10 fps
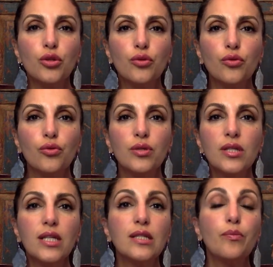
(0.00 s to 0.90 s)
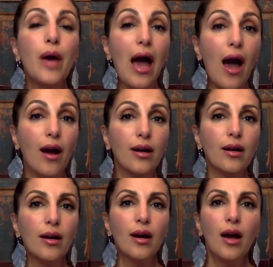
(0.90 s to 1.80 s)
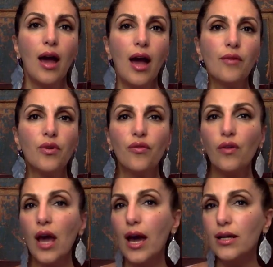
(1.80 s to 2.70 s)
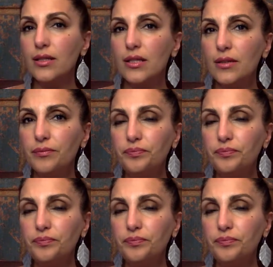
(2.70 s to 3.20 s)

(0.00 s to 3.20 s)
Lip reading: to sit back and reflect.